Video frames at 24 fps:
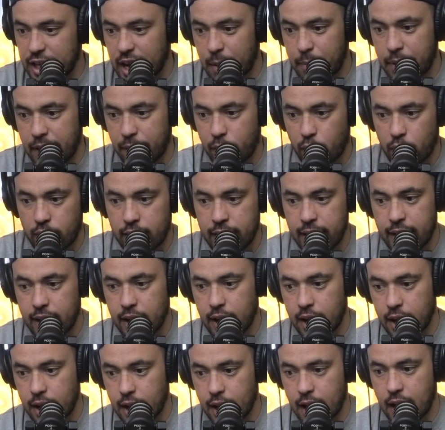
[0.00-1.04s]
up everyone
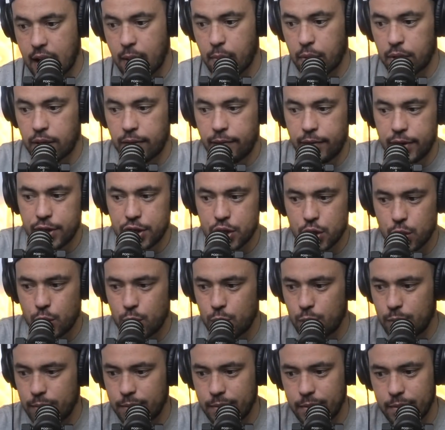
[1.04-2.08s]
here on the visual.
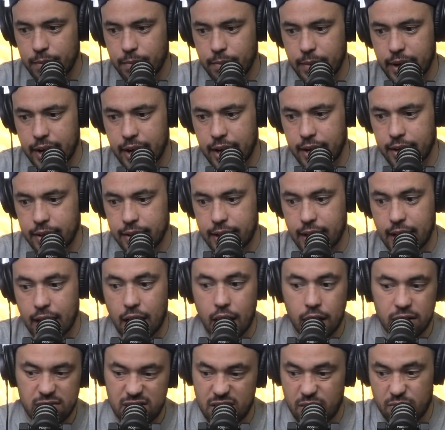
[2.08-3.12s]
Man,
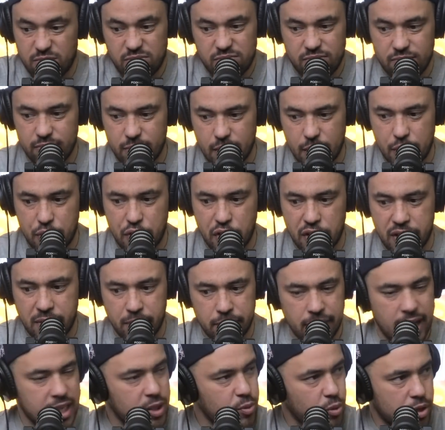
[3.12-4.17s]
13
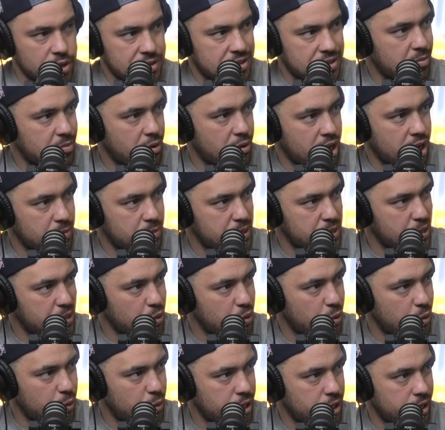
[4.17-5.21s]
plus wouldn't surprise me at
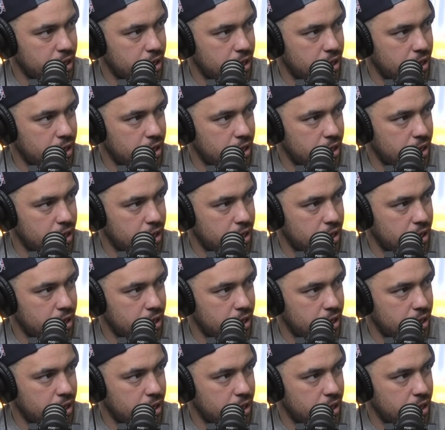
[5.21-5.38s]
all, would it?